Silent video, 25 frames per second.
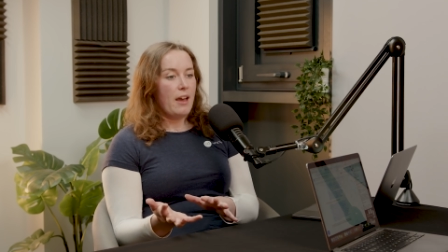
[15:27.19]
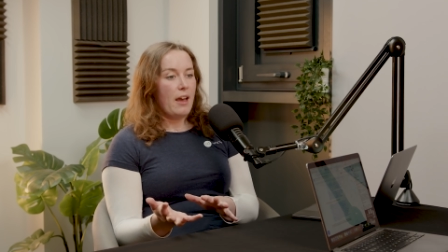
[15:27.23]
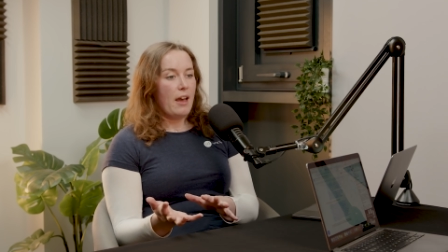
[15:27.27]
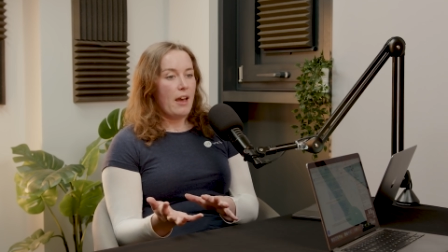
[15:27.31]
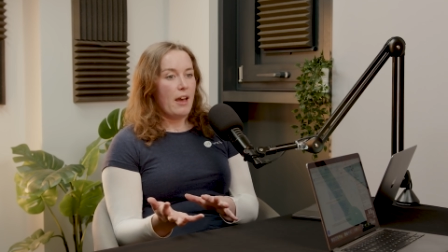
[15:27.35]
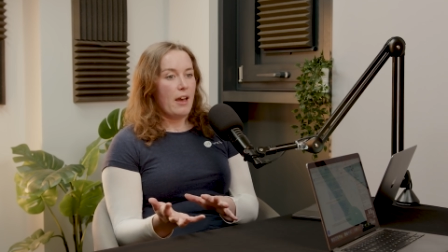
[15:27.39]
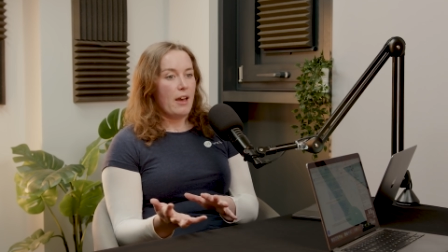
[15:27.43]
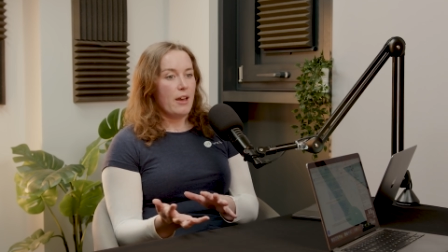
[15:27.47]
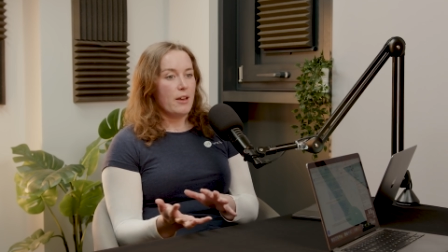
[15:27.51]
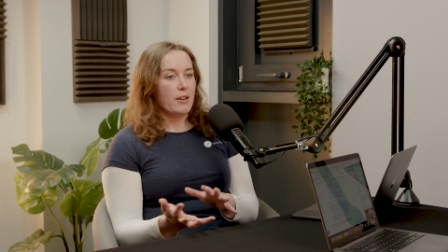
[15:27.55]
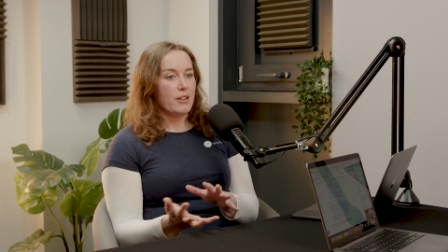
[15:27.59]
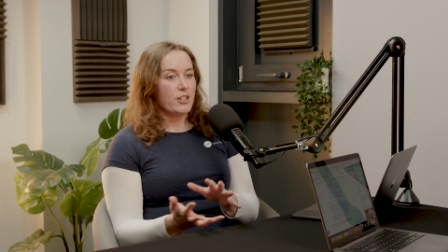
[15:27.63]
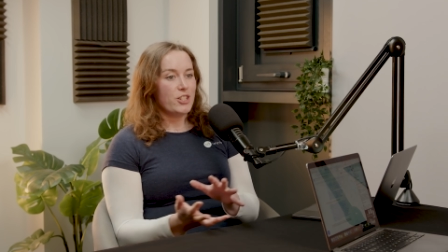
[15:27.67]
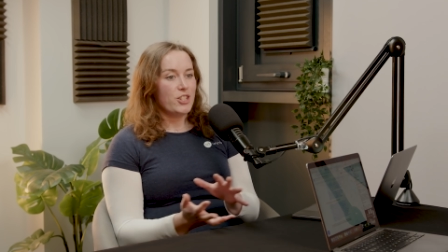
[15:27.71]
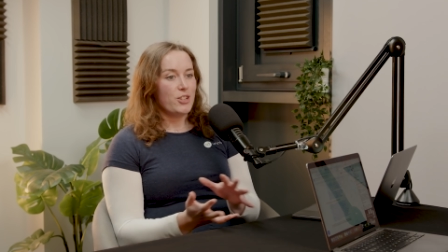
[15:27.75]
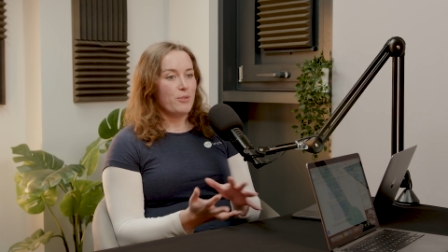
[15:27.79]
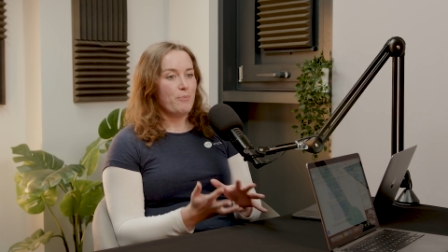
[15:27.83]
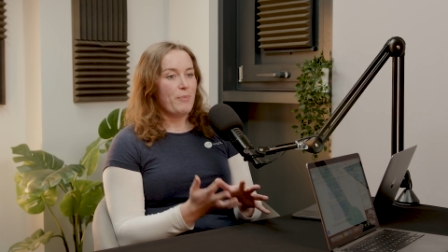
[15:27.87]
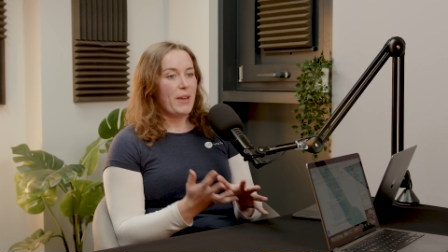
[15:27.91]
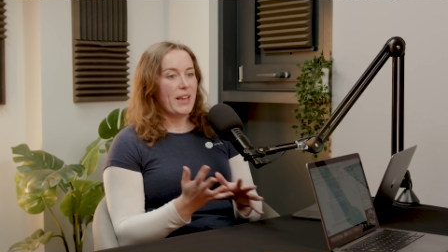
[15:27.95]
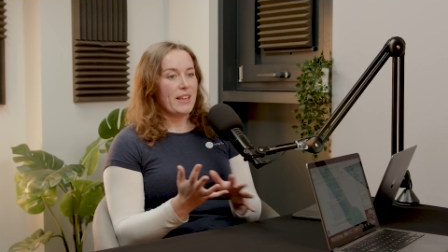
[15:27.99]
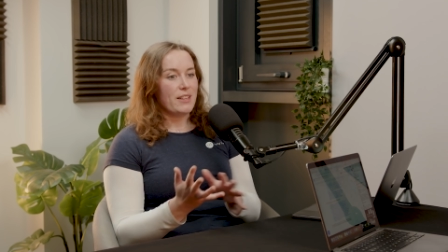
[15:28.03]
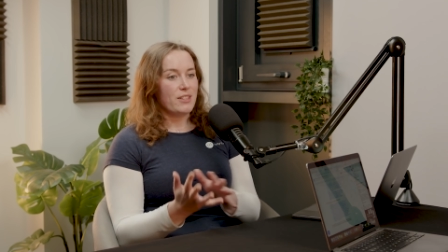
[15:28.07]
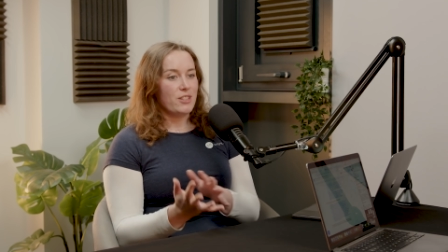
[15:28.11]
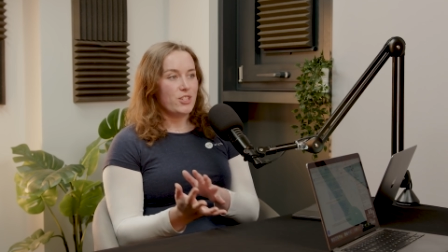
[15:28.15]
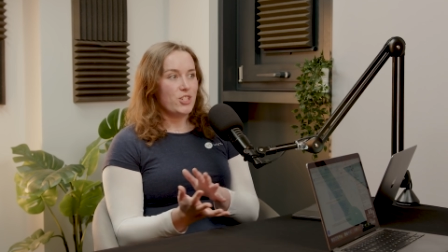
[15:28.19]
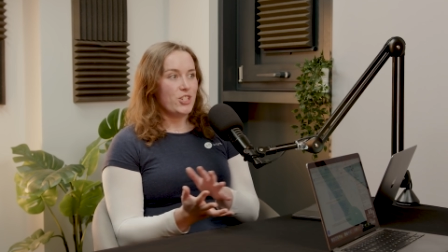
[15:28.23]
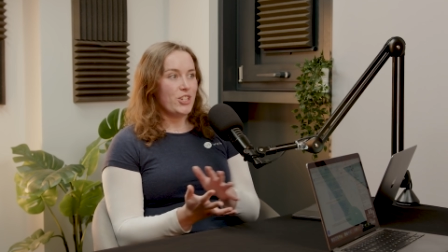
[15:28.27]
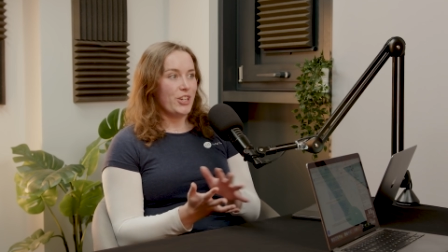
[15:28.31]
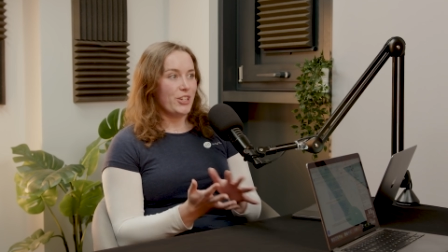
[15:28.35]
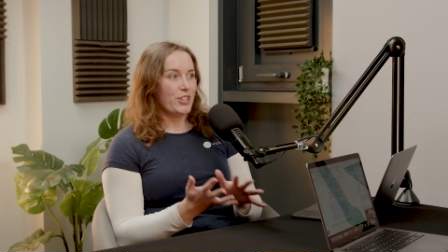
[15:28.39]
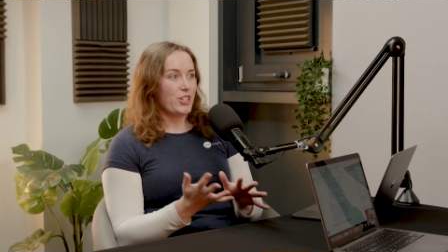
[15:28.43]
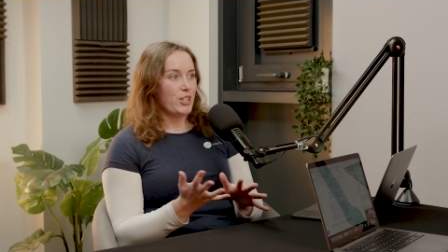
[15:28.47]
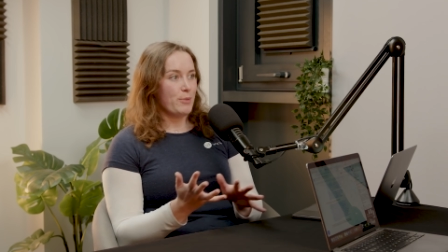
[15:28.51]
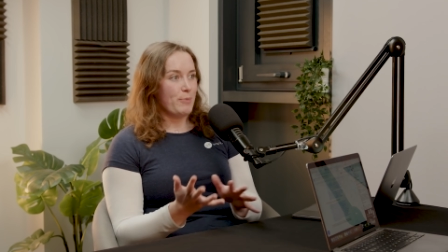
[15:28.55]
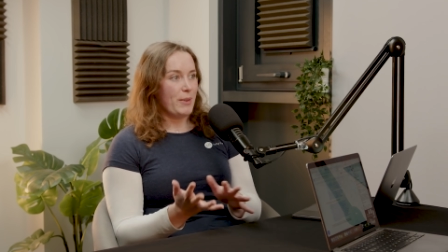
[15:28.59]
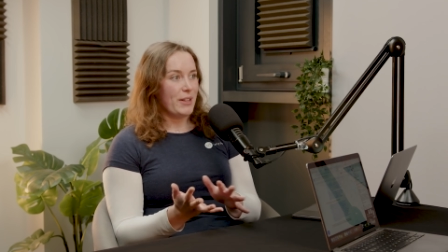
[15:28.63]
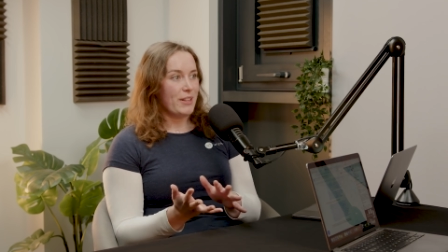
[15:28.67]
to base
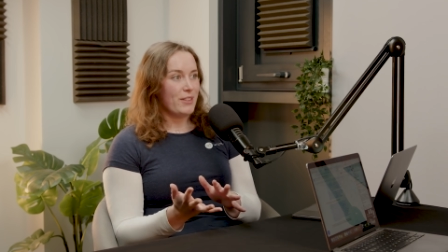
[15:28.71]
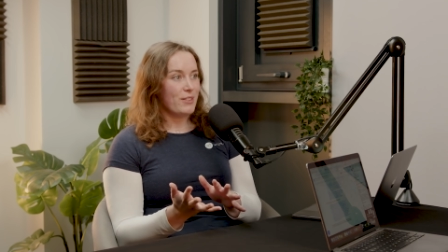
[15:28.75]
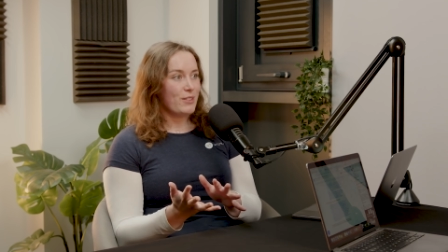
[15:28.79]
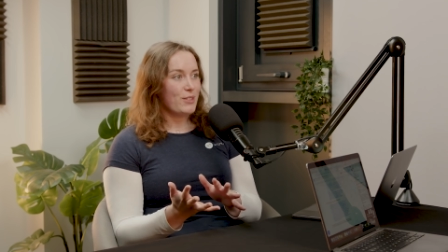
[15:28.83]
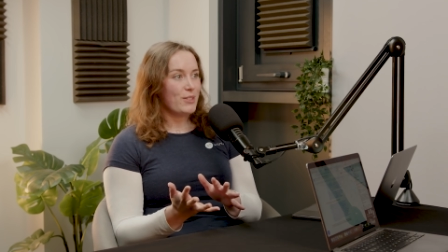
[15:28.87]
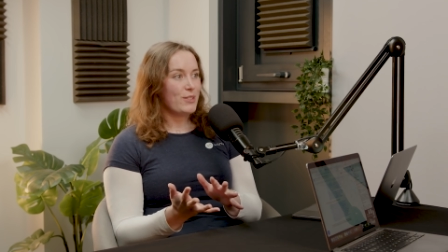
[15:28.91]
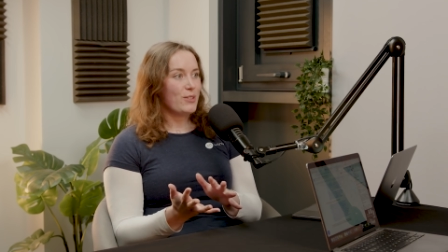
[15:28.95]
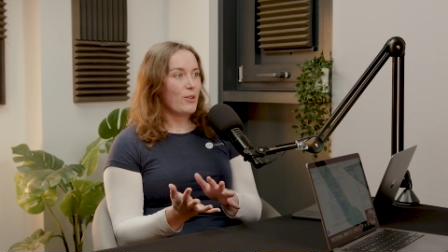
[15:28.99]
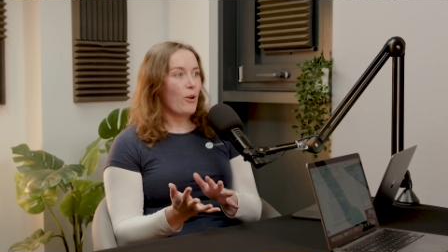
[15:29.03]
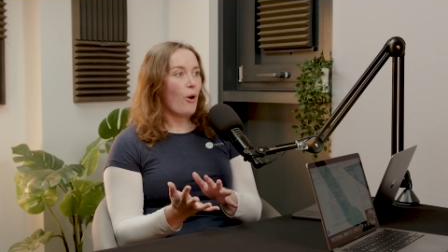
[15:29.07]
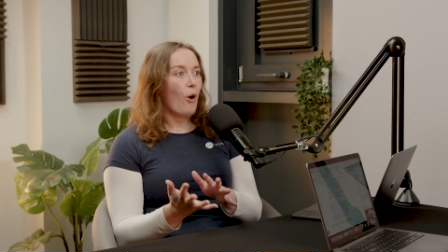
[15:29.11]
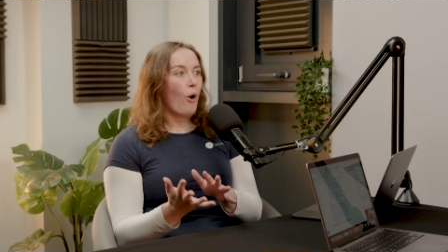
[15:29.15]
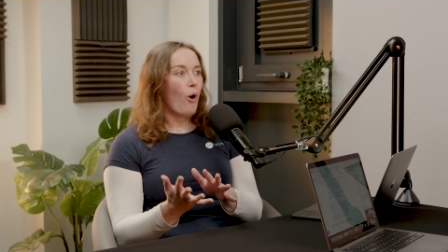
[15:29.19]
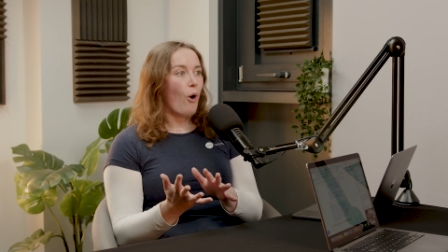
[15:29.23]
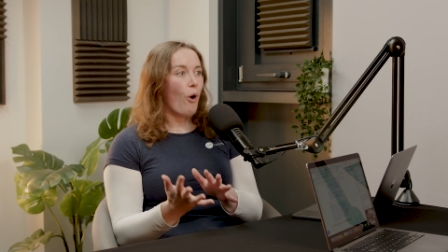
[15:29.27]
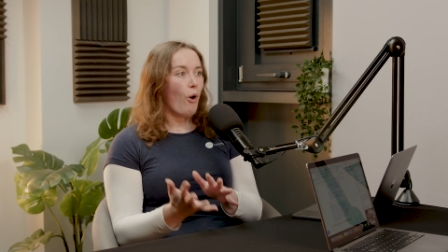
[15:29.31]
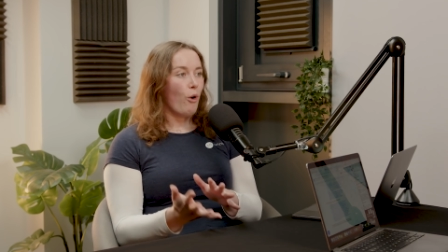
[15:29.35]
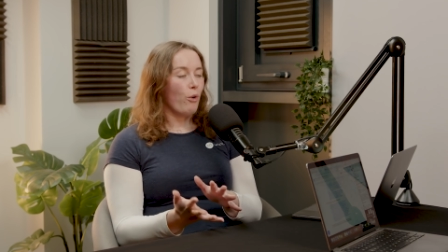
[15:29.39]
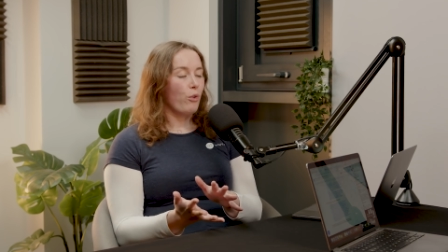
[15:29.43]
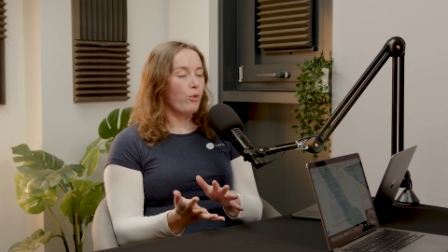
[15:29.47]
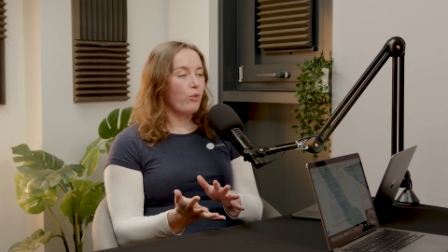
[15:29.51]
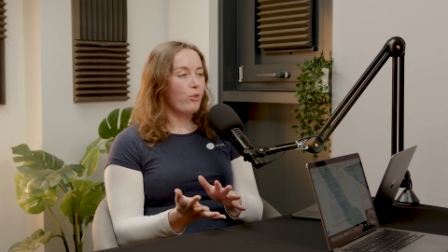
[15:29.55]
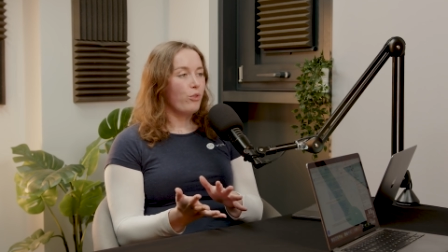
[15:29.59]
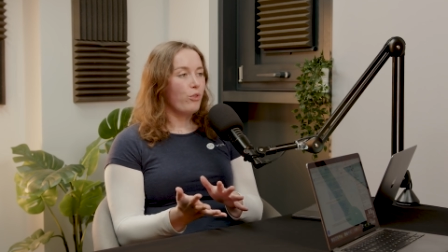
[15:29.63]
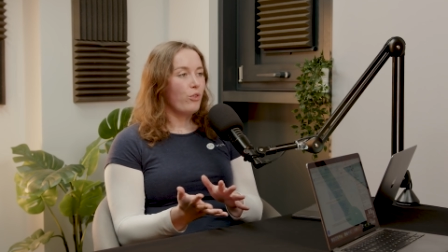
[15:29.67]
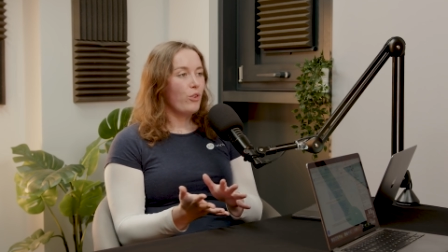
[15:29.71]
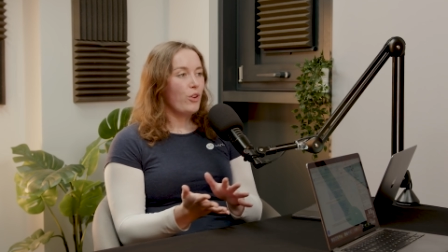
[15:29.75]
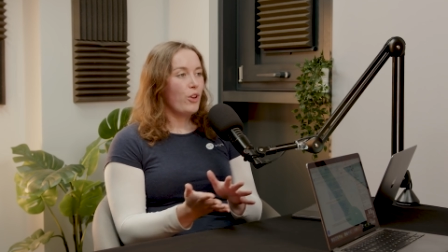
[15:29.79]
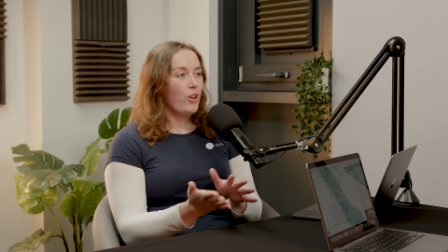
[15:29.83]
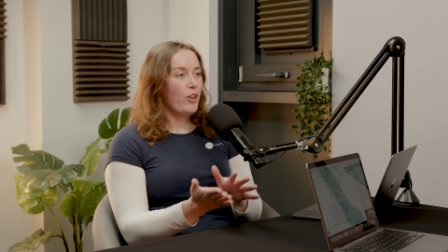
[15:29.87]
judgments off